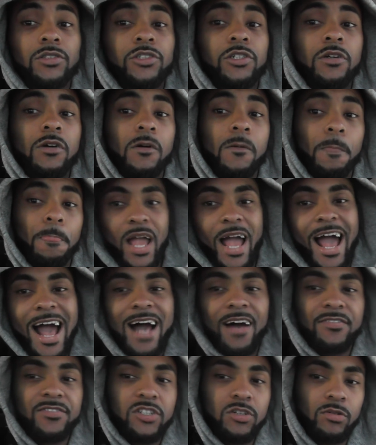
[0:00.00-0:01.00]
you don't
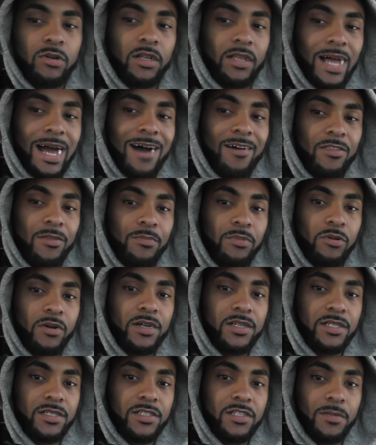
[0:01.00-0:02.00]
have to allow the
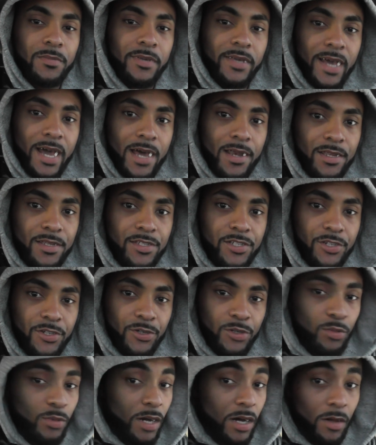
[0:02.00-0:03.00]
poison to be added
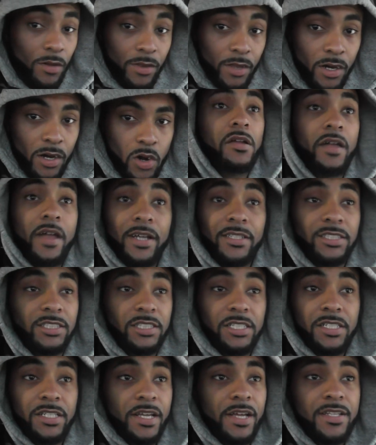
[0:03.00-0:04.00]
to your well though.
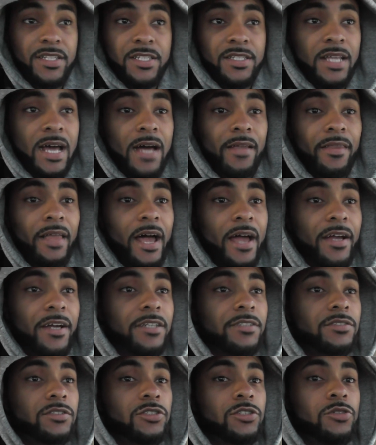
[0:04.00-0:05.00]
It's not like
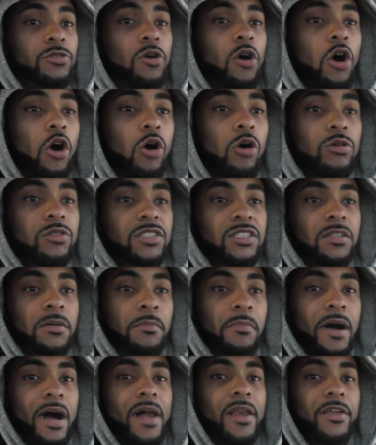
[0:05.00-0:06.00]
you owe
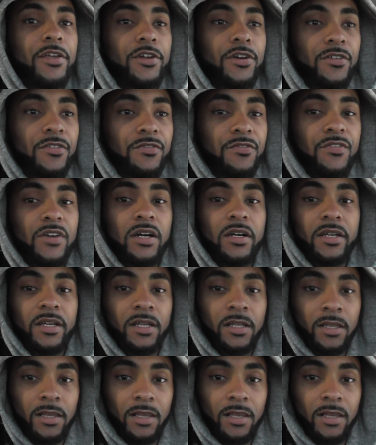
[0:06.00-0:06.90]
somebody your fucking